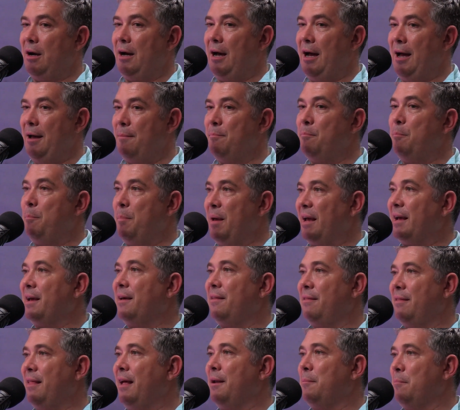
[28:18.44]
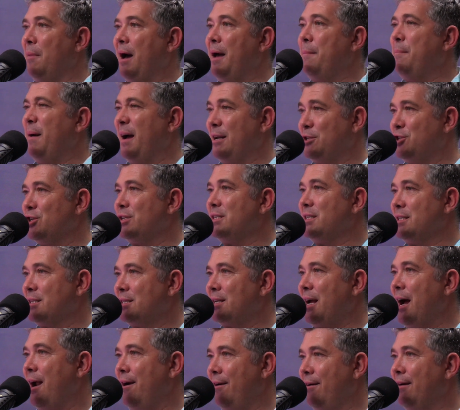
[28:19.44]
I'm bigger than my budget is
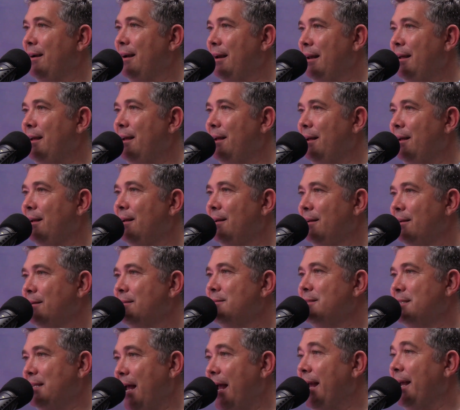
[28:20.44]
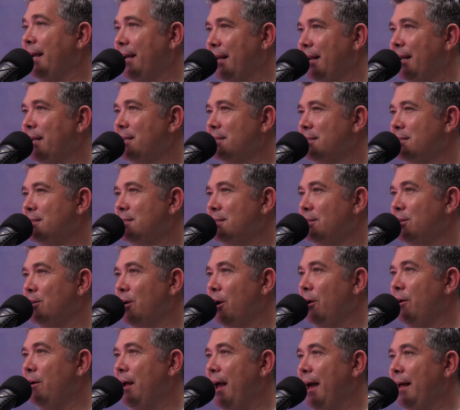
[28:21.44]
currently saying it is,
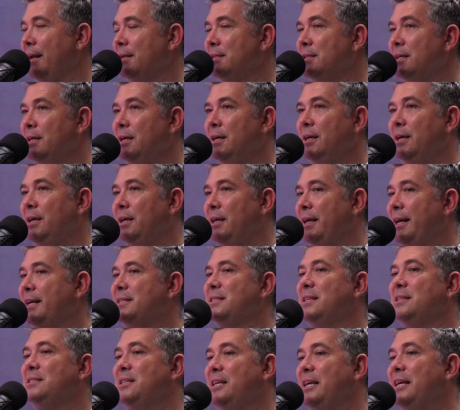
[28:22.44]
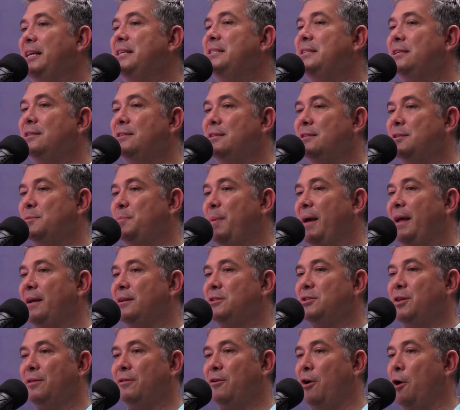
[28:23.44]
and yes, it's easy
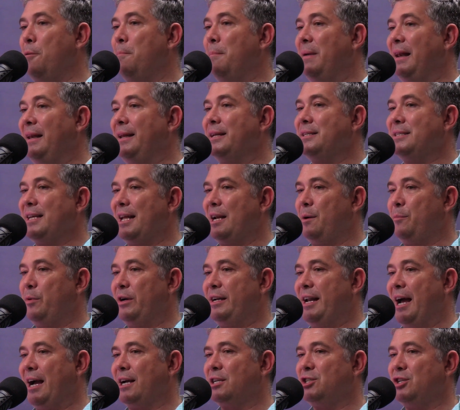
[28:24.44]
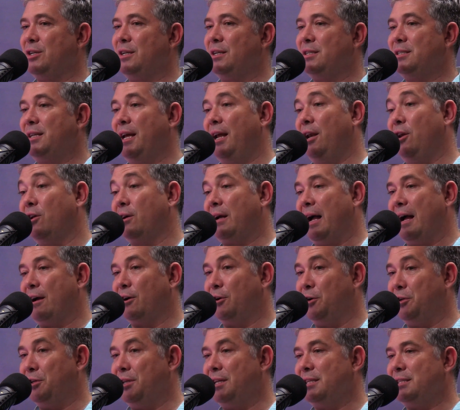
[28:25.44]
to throw millions at a production and say, look how
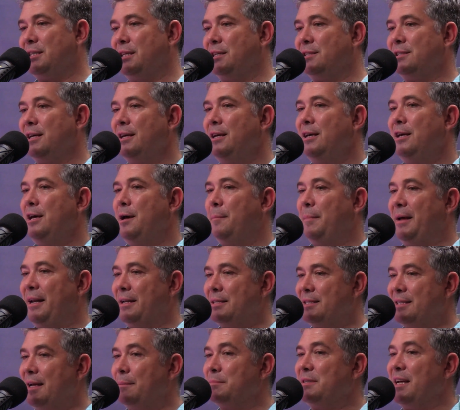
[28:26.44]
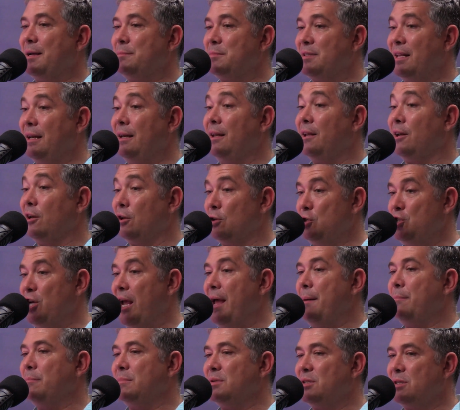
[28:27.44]
good this is. But it's sometimes the little
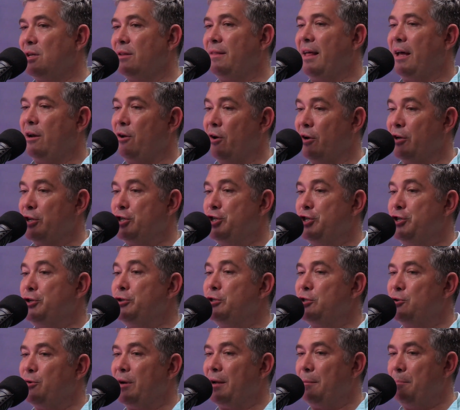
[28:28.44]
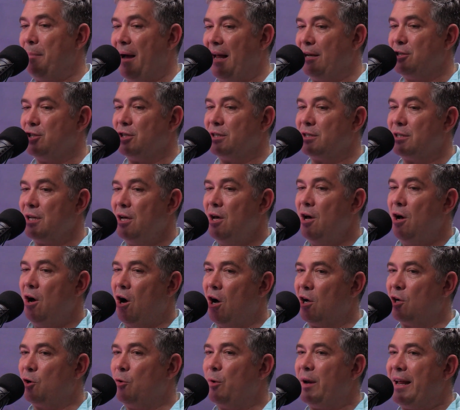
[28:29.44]
gems that on a shoestring budget
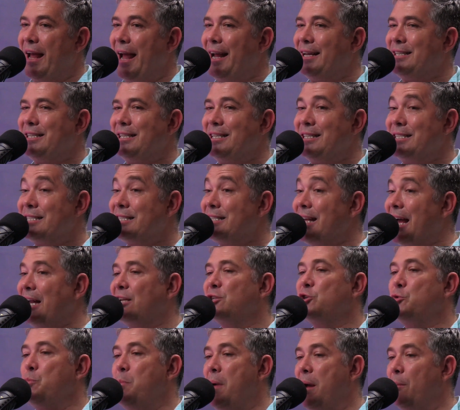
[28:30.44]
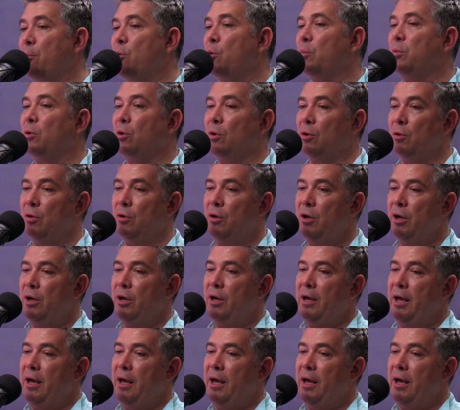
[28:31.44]
are creating such memorable,